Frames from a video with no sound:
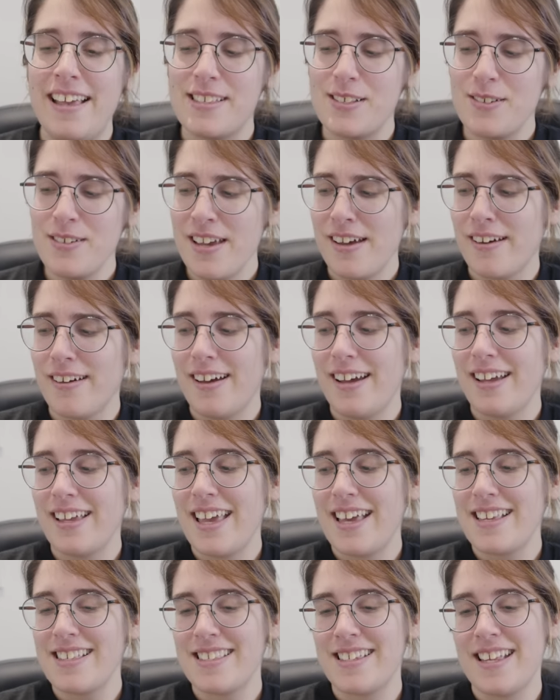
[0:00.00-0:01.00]
So yeah,
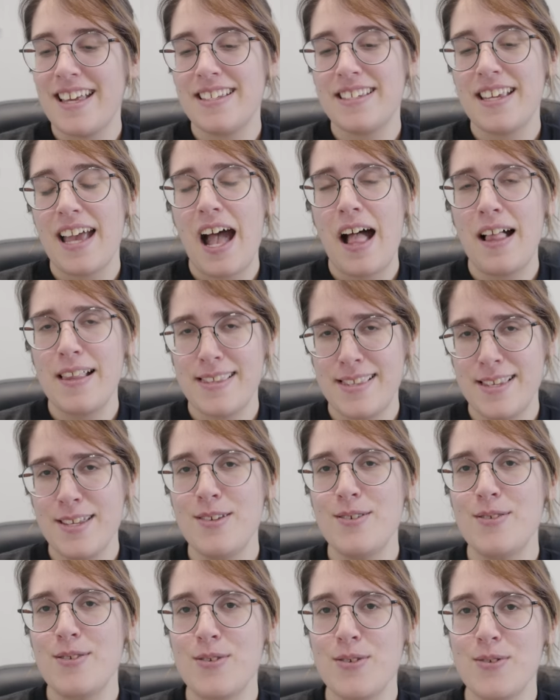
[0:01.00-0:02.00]
I guess that I'll
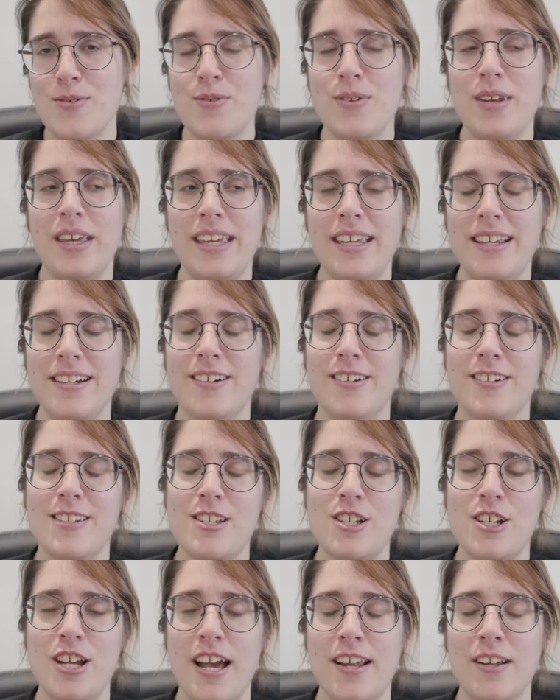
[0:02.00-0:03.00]
see you soon here
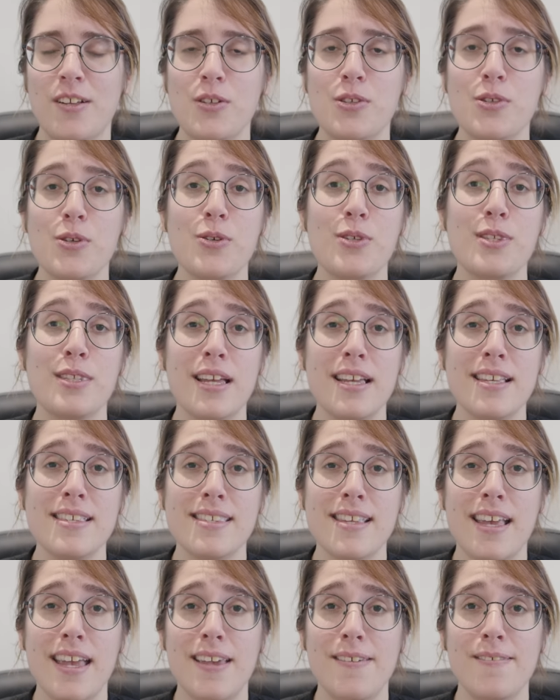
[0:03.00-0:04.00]
on the channel. So stay
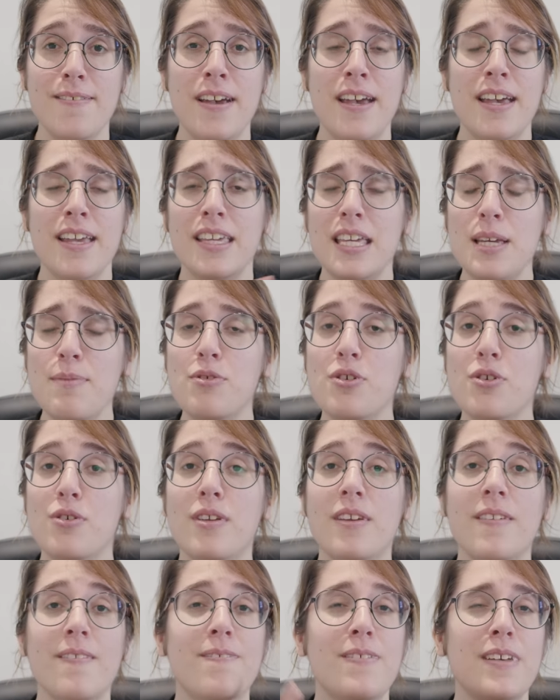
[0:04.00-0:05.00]
safe, keep
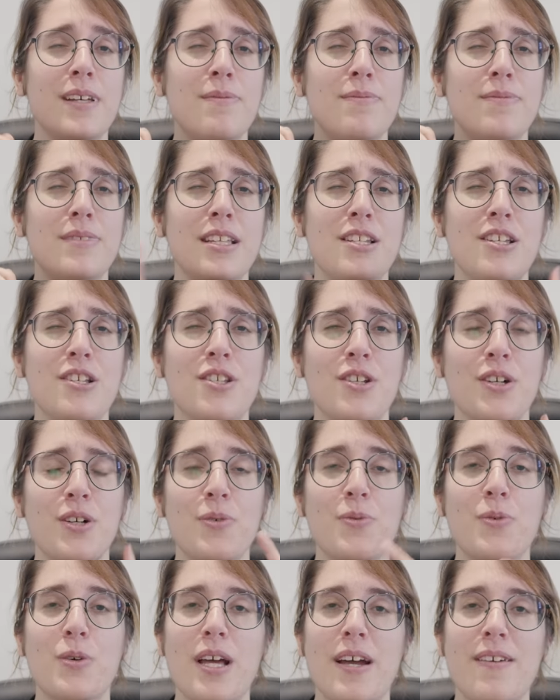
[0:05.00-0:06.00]
shooting, film,
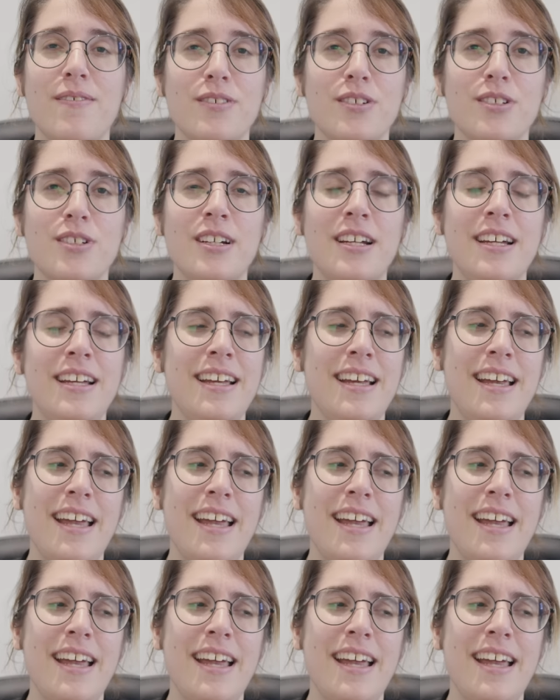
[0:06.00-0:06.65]
digital, whatever.